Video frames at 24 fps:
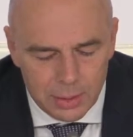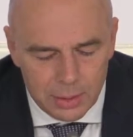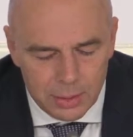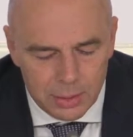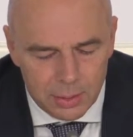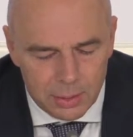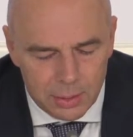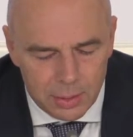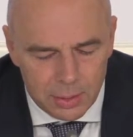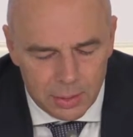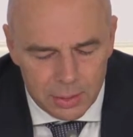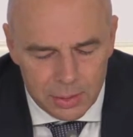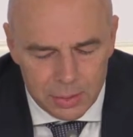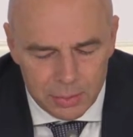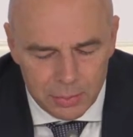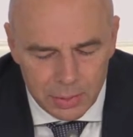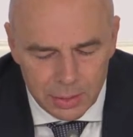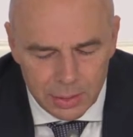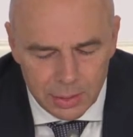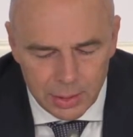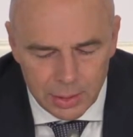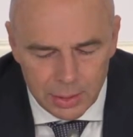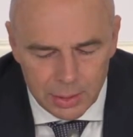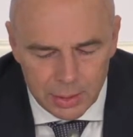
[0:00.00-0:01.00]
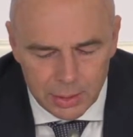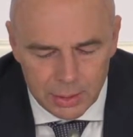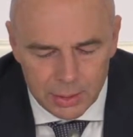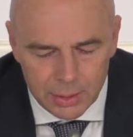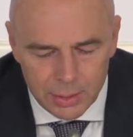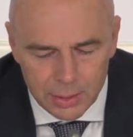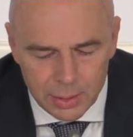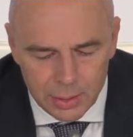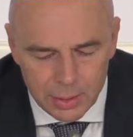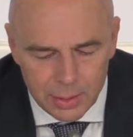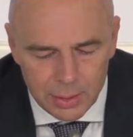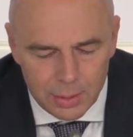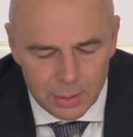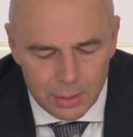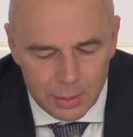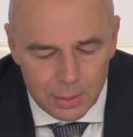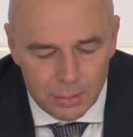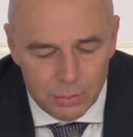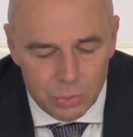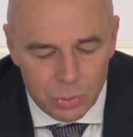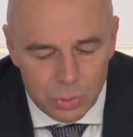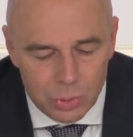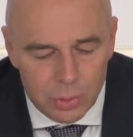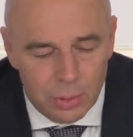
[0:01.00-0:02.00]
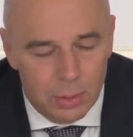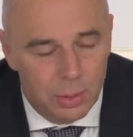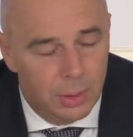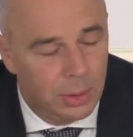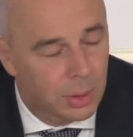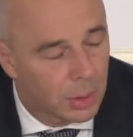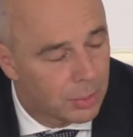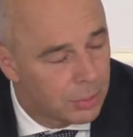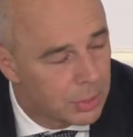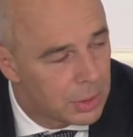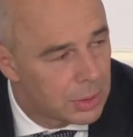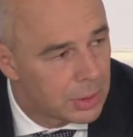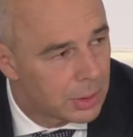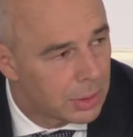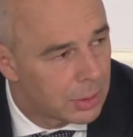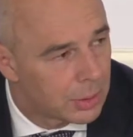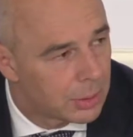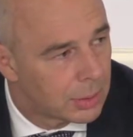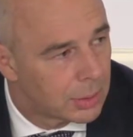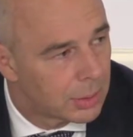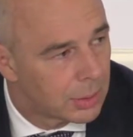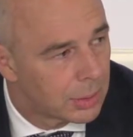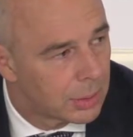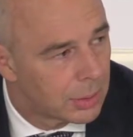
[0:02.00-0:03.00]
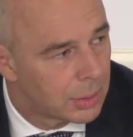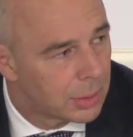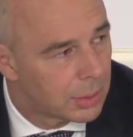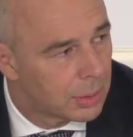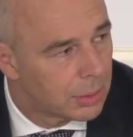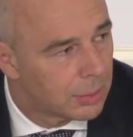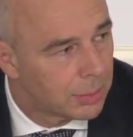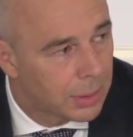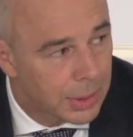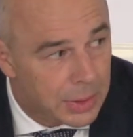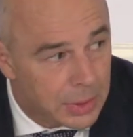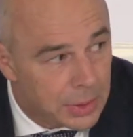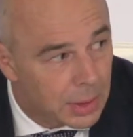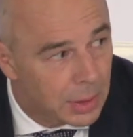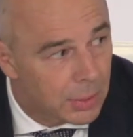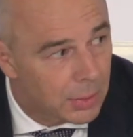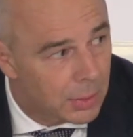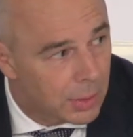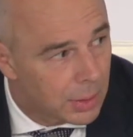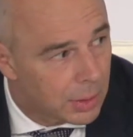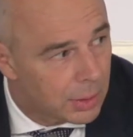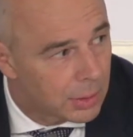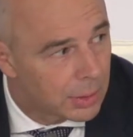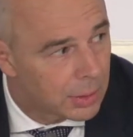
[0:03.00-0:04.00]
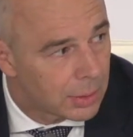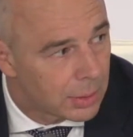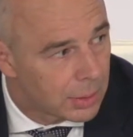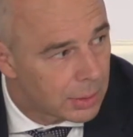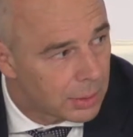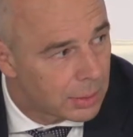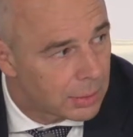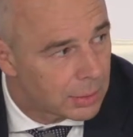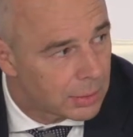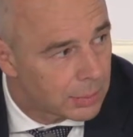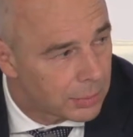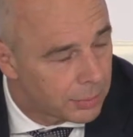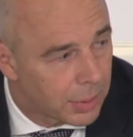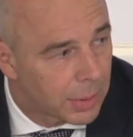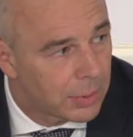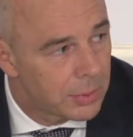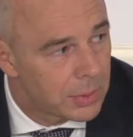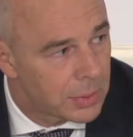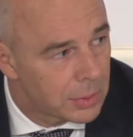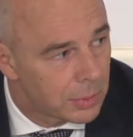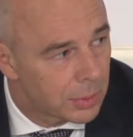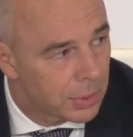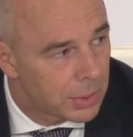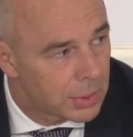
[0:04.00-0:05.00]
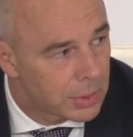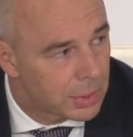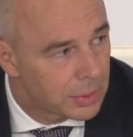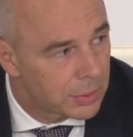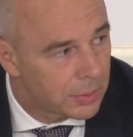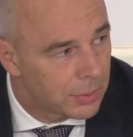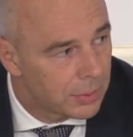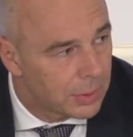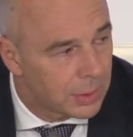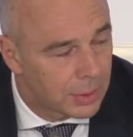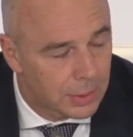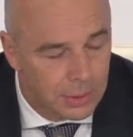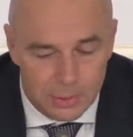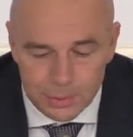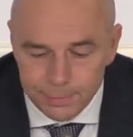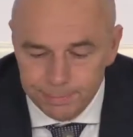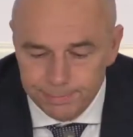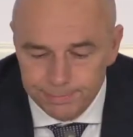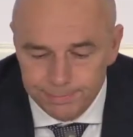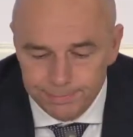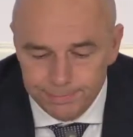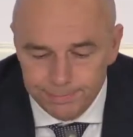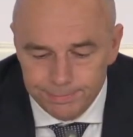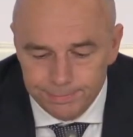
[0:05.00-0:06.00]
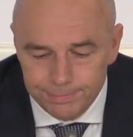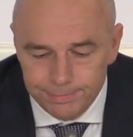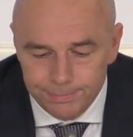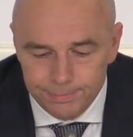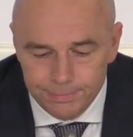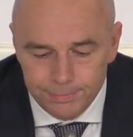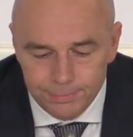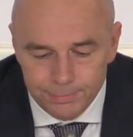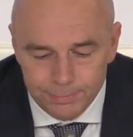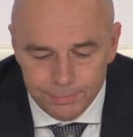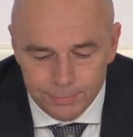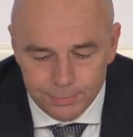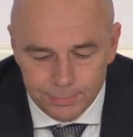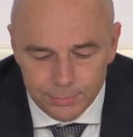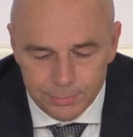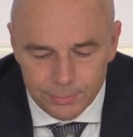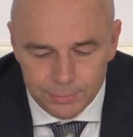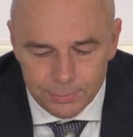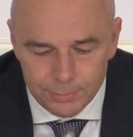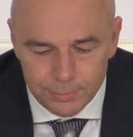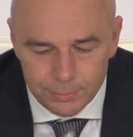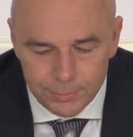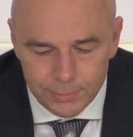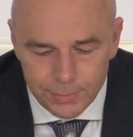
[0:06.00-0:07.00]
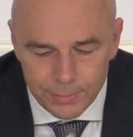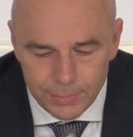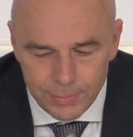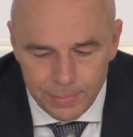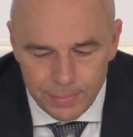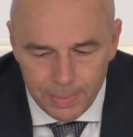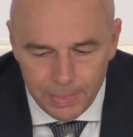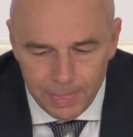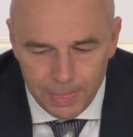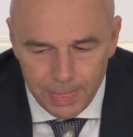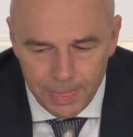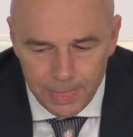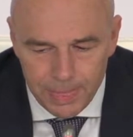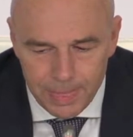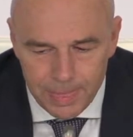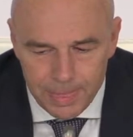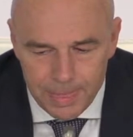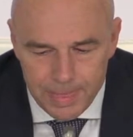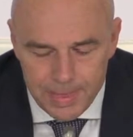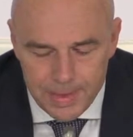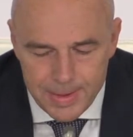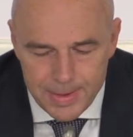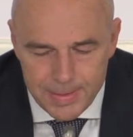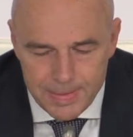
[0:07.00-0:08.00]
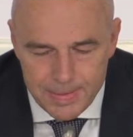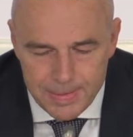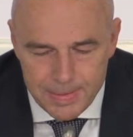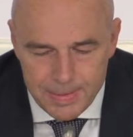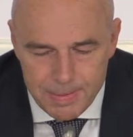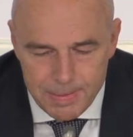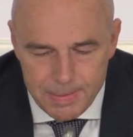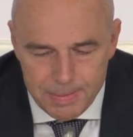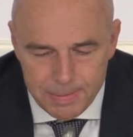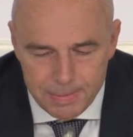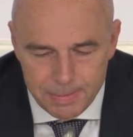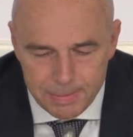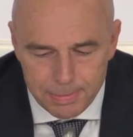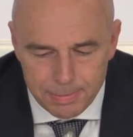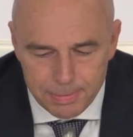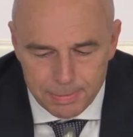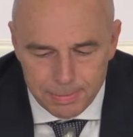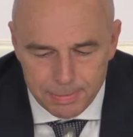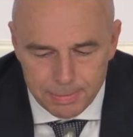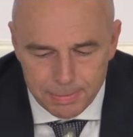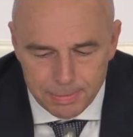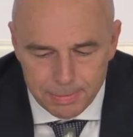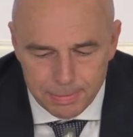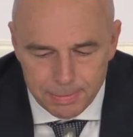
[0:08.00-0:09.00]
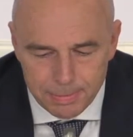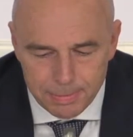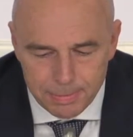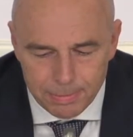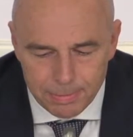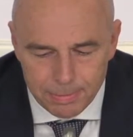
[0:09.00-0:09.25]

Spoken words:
Our general characteristics and general materials are under discussion in the Commission, in the government of the Russian Federation.